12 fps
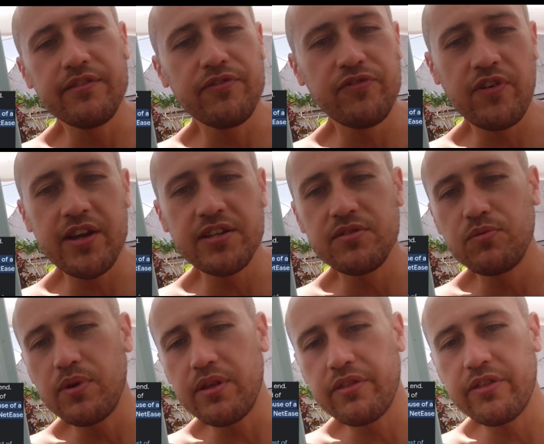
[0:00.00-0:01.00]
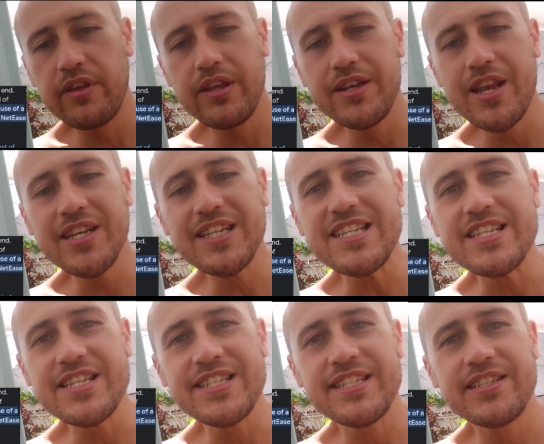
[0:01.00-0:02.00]
a fight with
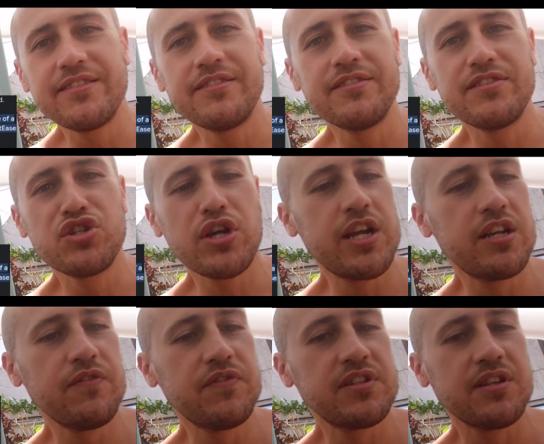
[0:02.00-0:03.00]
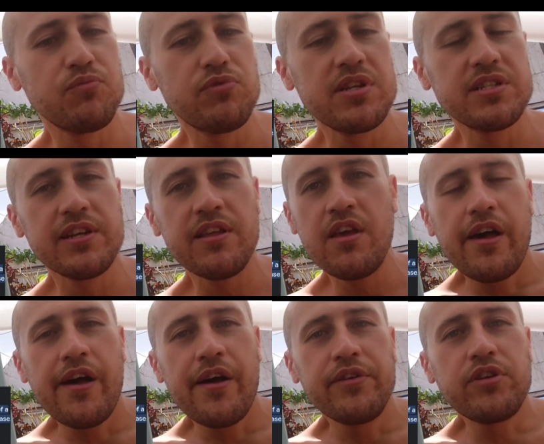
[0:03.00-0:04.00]
NetEase in China for some reason.
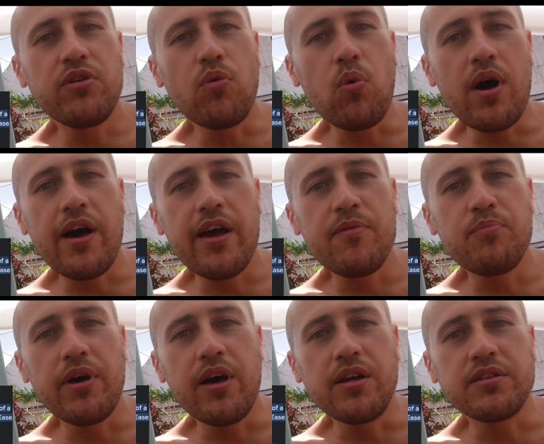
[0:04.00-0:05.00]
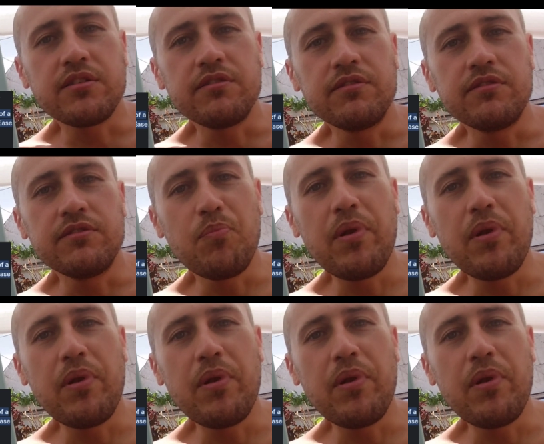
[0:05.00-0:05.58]
Don't know why, but the